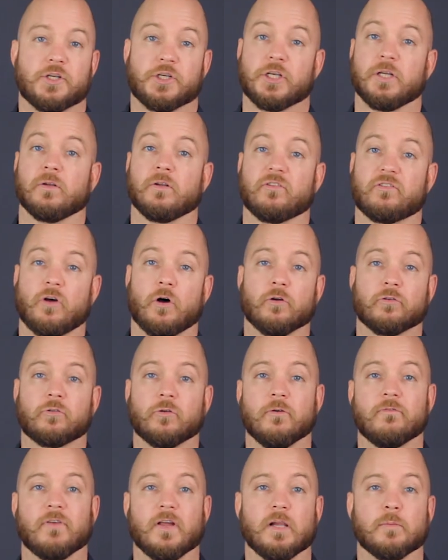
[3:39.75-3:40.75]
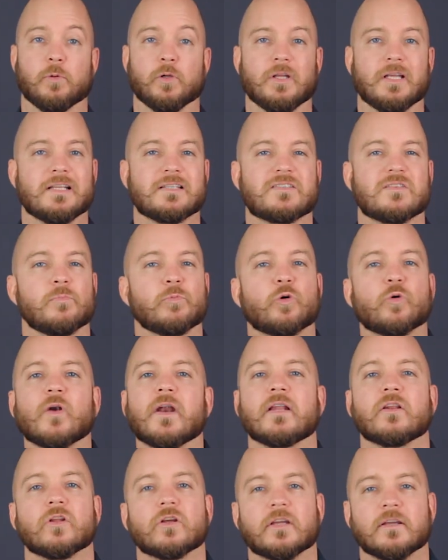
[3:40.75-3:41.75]
shield is also available in some
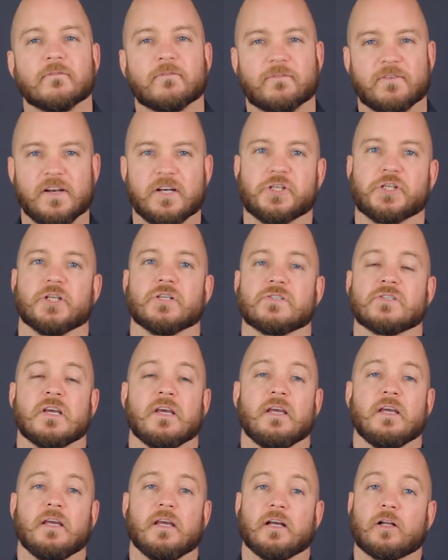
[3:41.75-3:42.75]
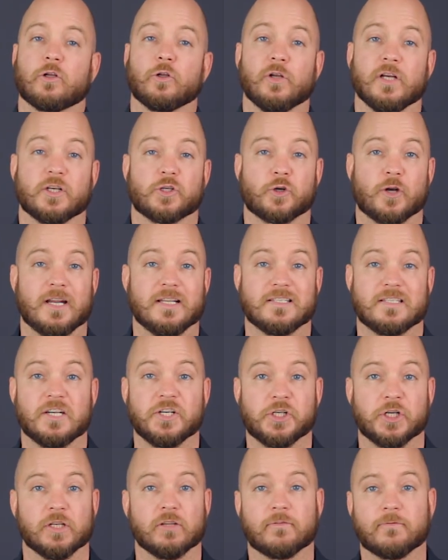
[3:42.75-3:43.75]
great looking finishes, including
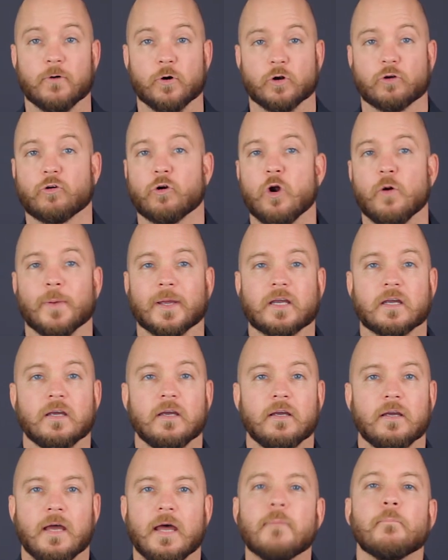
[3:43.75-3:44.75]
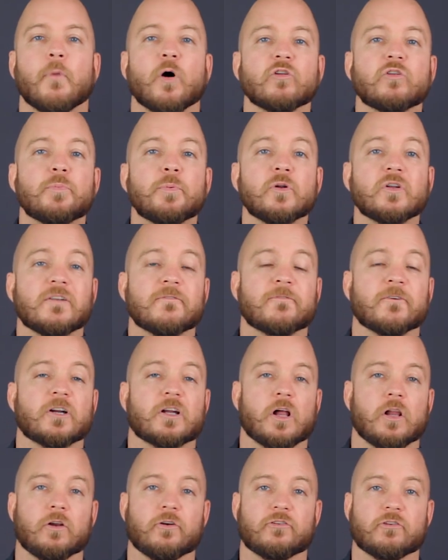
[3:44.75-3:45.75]
transitions photochromic and multiple different
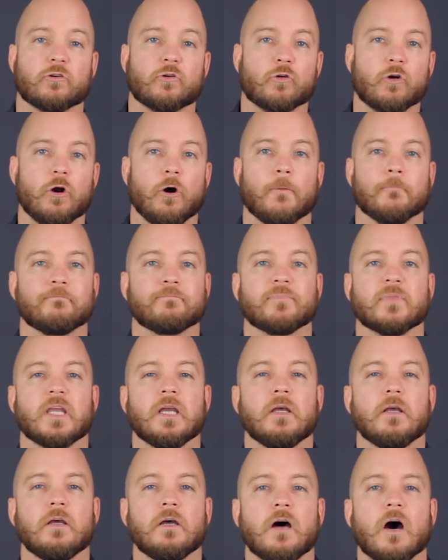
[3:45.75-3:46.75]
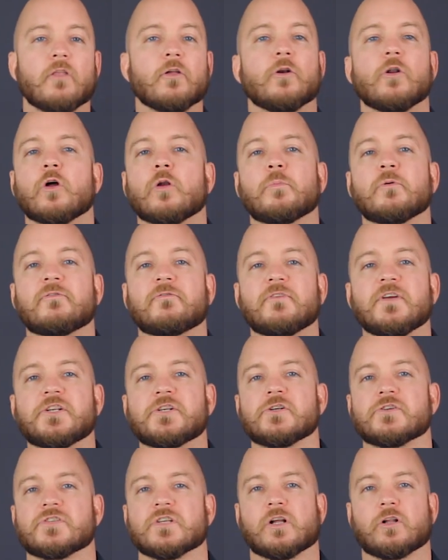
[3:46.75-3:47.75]
colors of chrome. Other notable
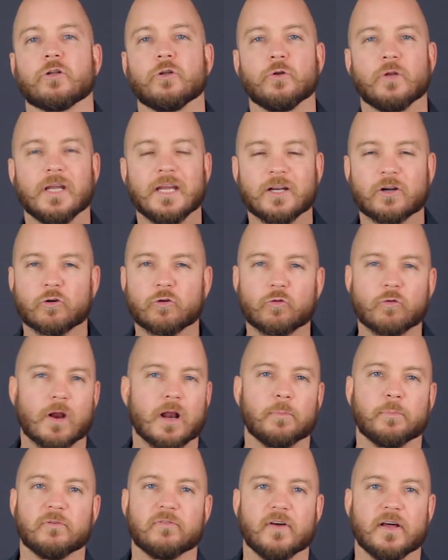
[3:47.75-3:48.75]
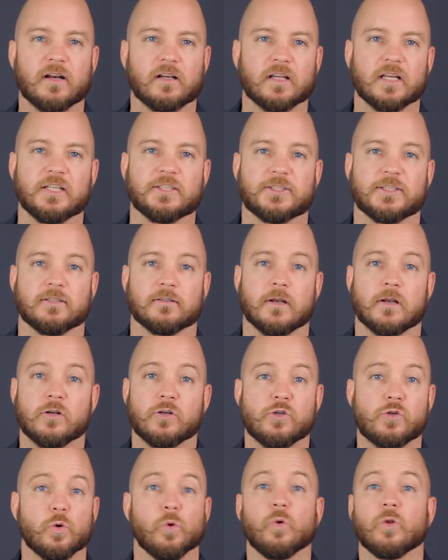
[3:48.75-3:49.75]
features include incredible ventilation,
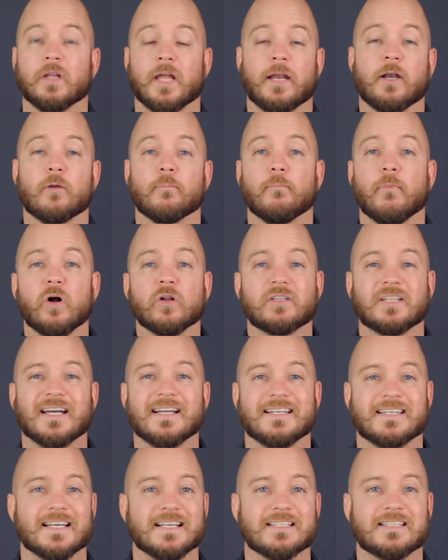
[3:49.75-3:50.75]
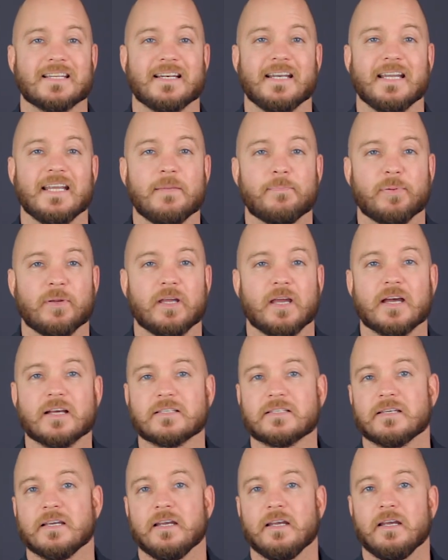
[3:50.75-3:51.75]
dual layer multi-density
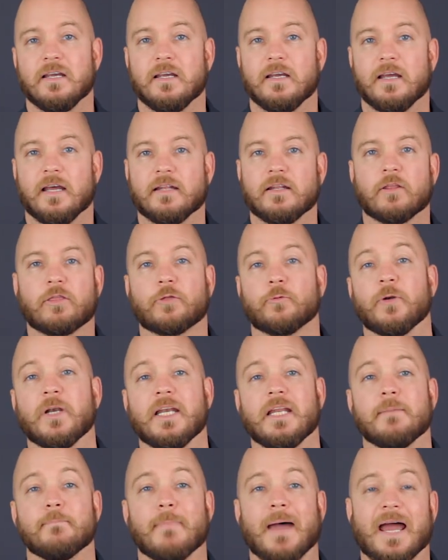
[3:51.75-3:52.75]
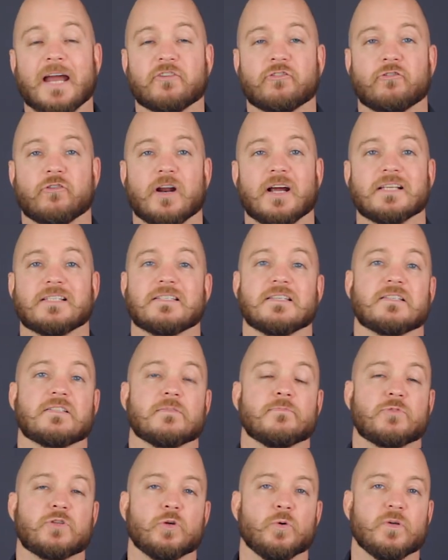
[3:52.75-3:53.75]
EPS, and the 3D Max Dry
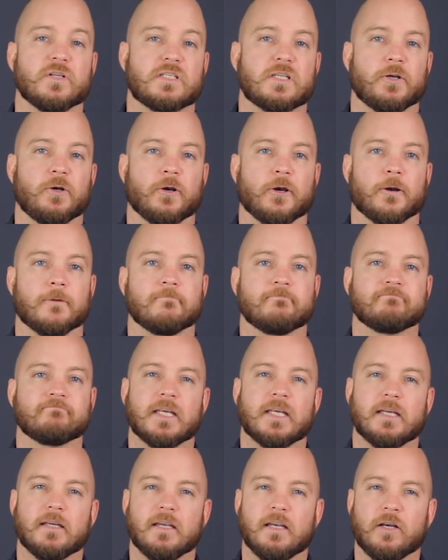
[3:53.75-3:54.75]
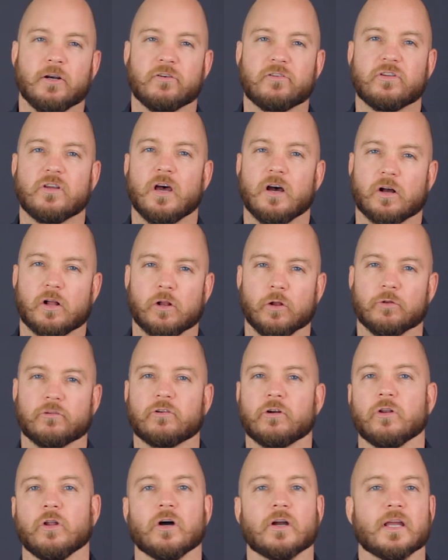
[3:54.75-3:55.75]
System 2 interior. Here's a
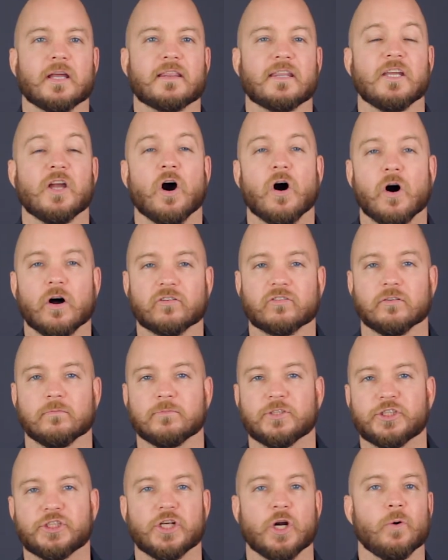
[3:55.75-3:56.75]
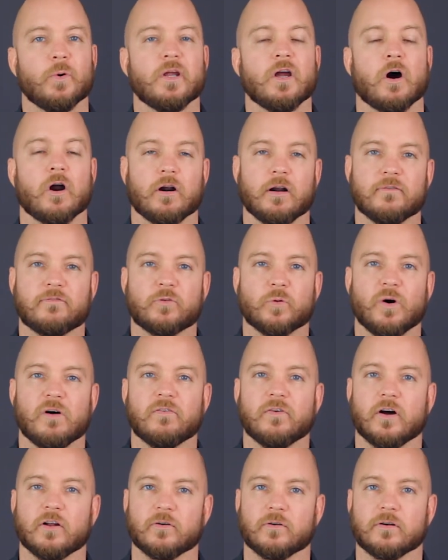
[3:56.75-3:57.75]
closer look at the awesome Shoei
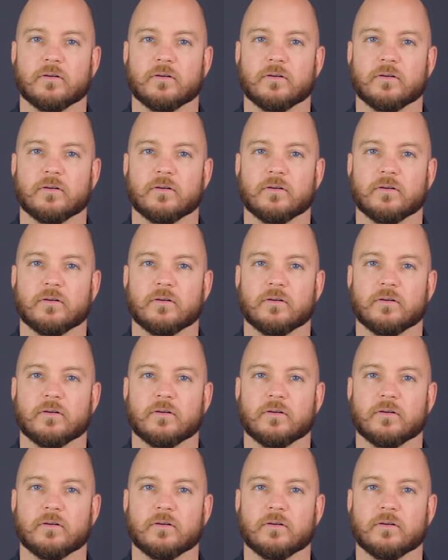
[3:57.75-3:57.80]
RF1200.